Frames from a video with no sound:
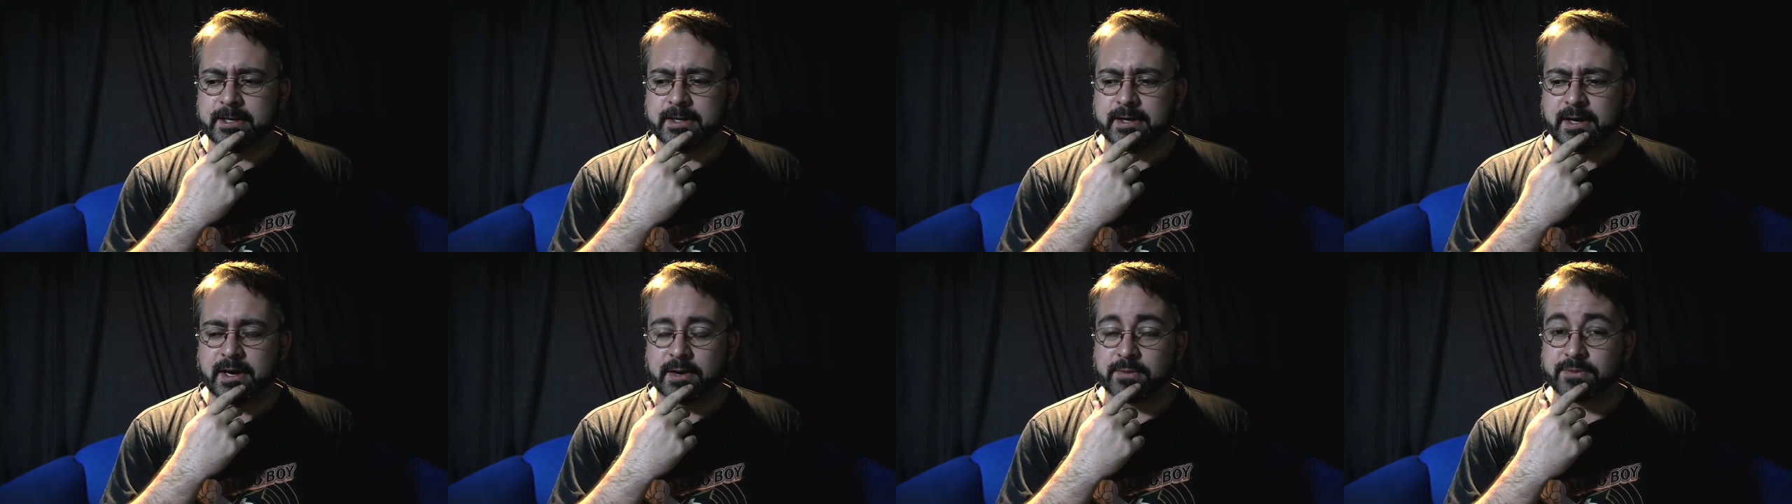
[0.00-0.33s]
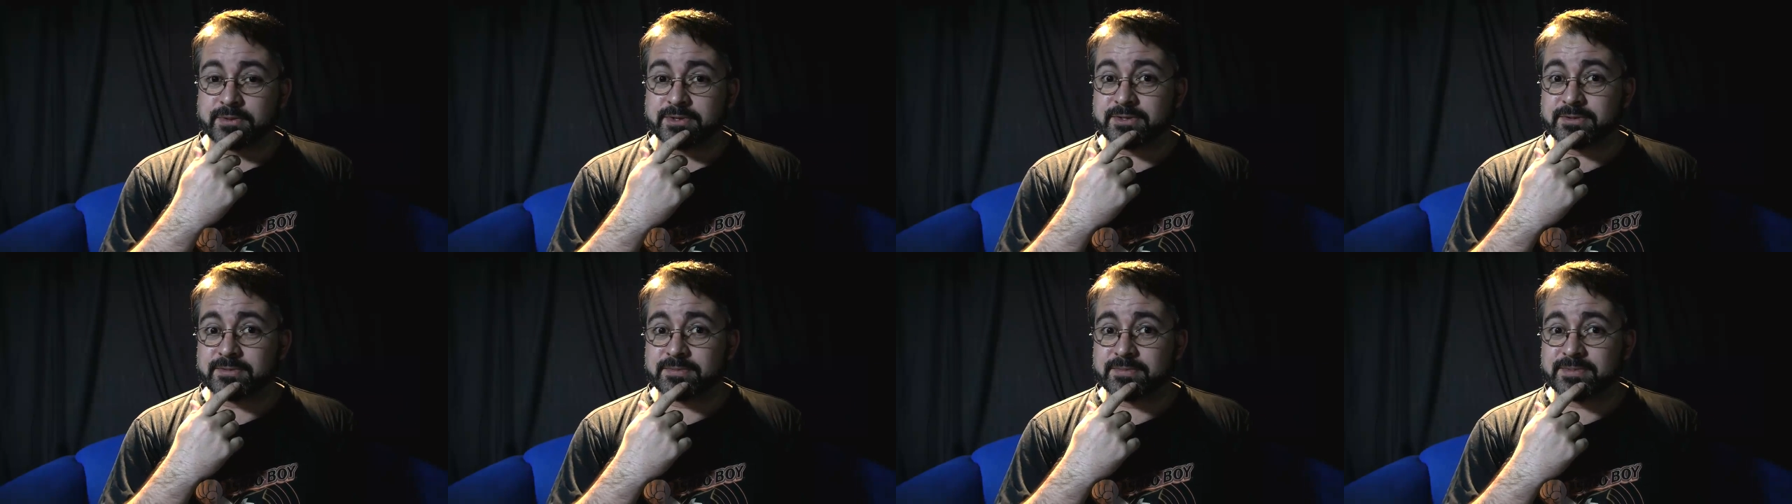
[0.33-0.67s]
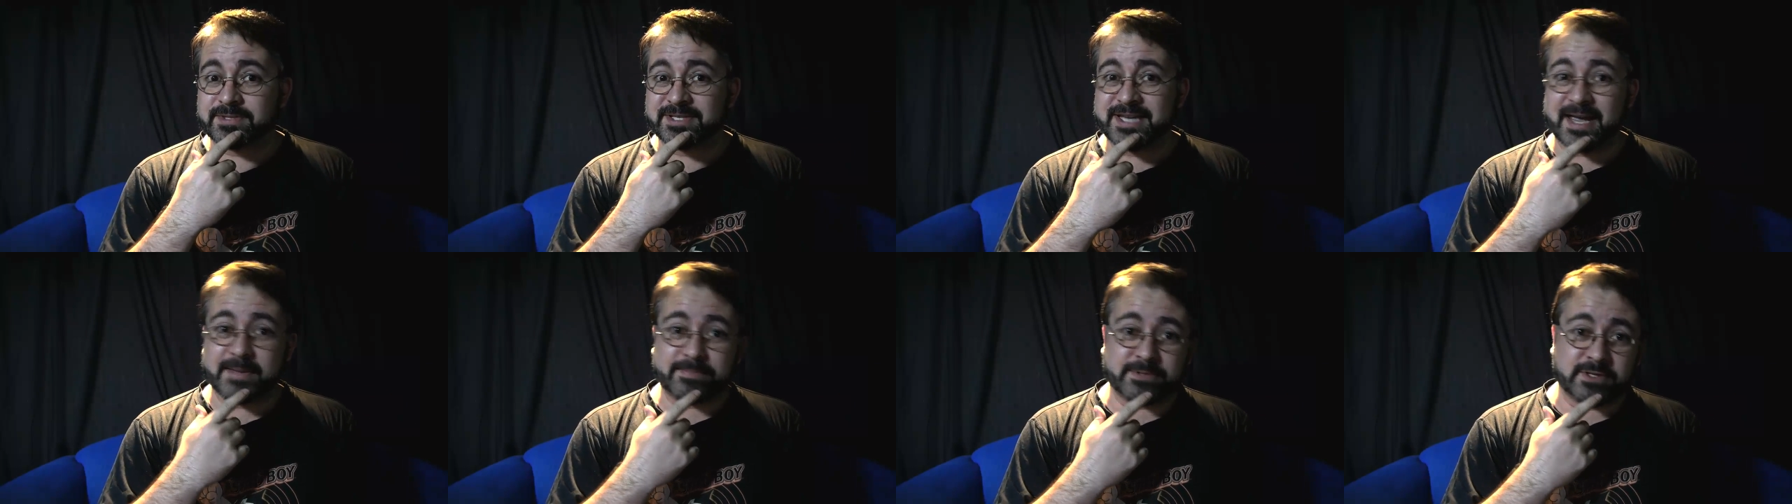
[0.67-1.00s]
I was
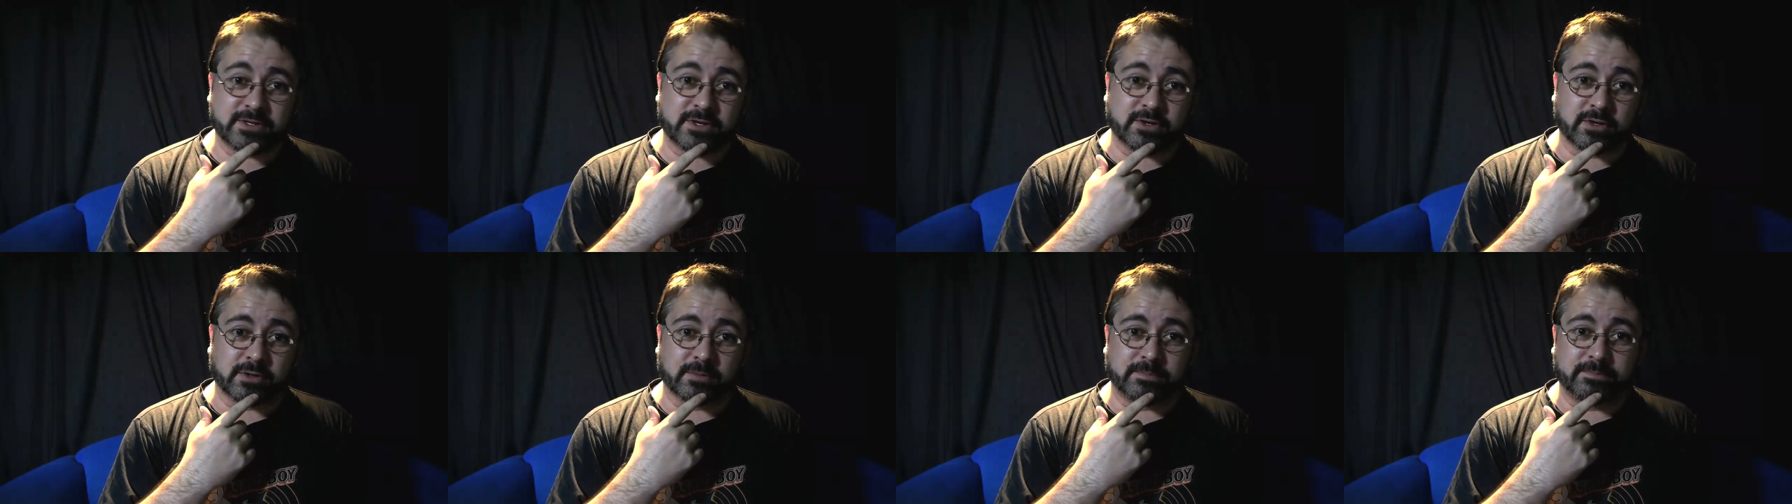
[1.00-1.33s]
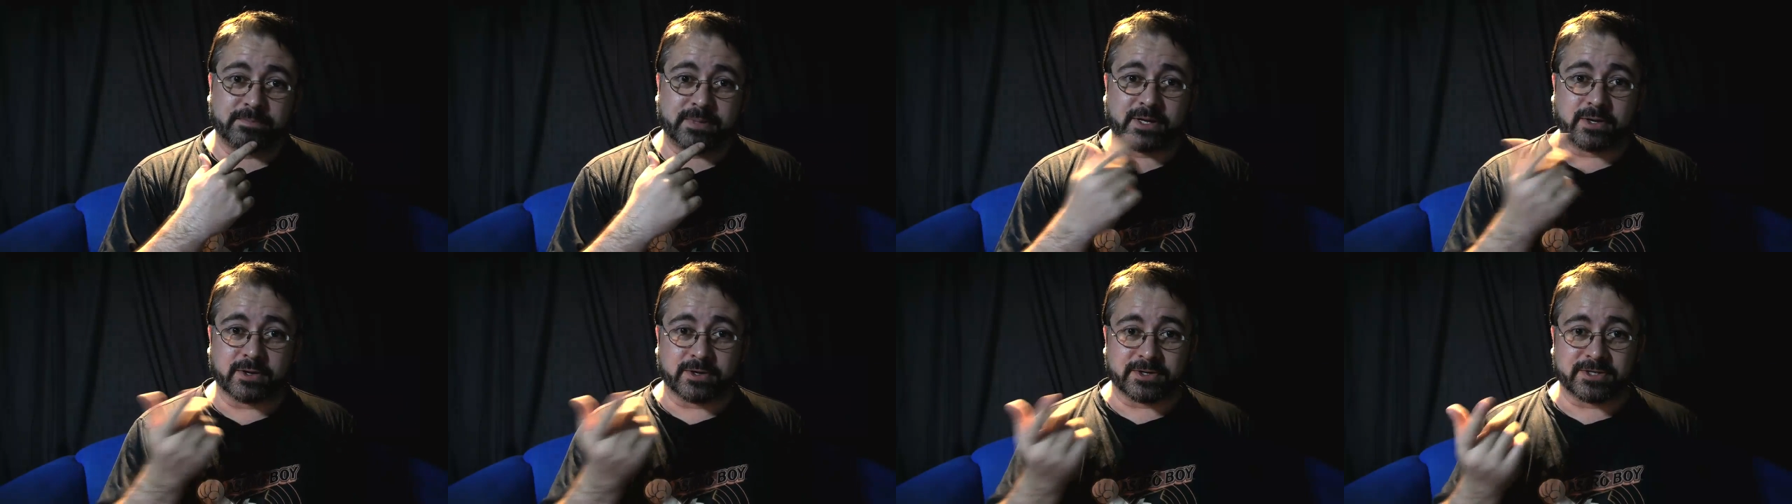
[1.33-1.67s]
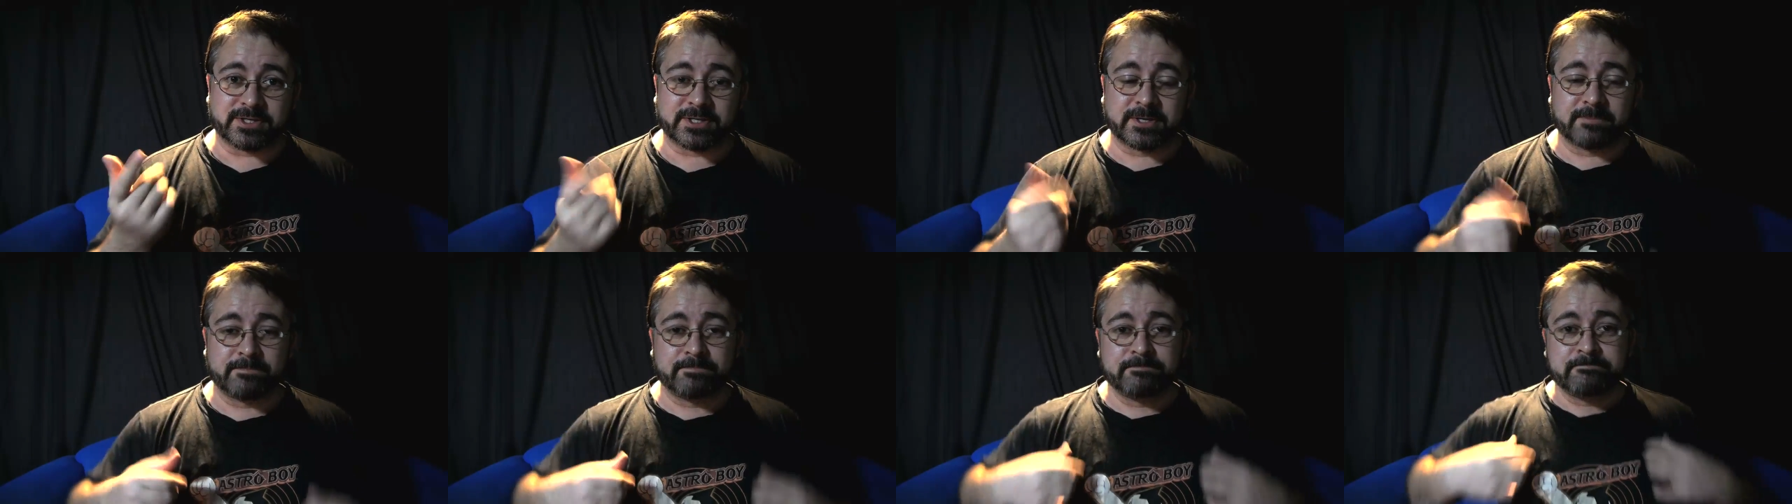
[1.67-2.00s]
skeptical
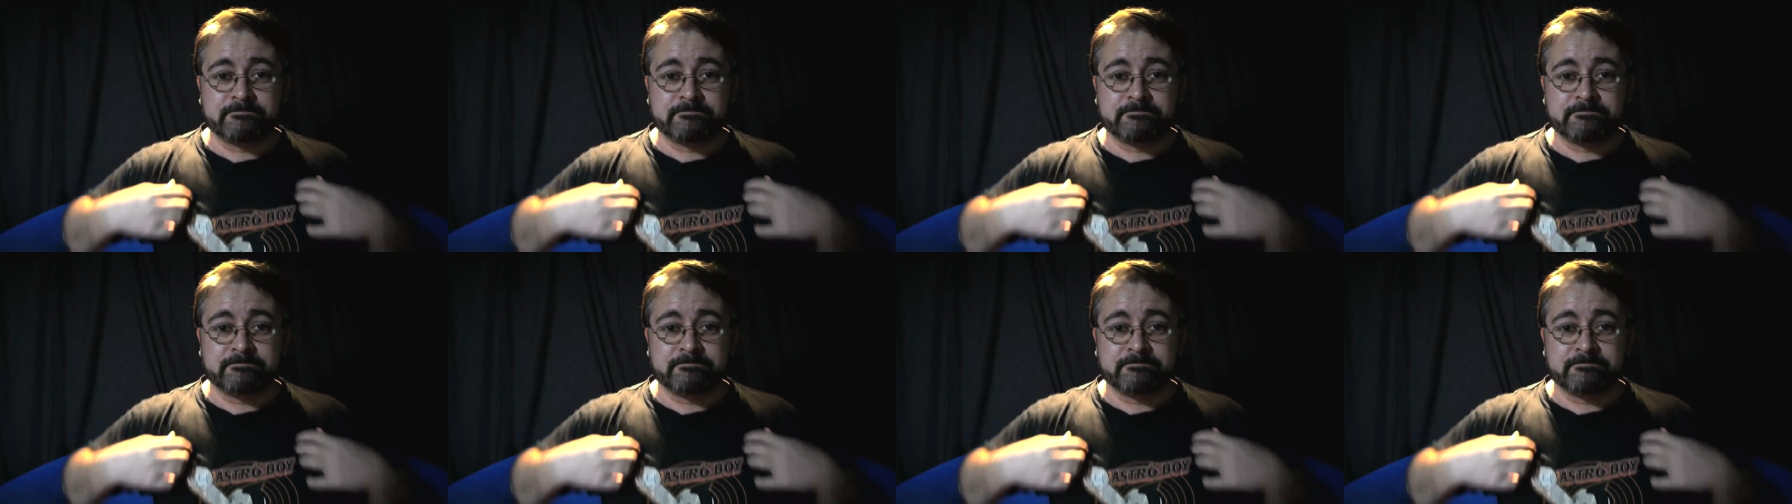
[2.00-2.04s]
because,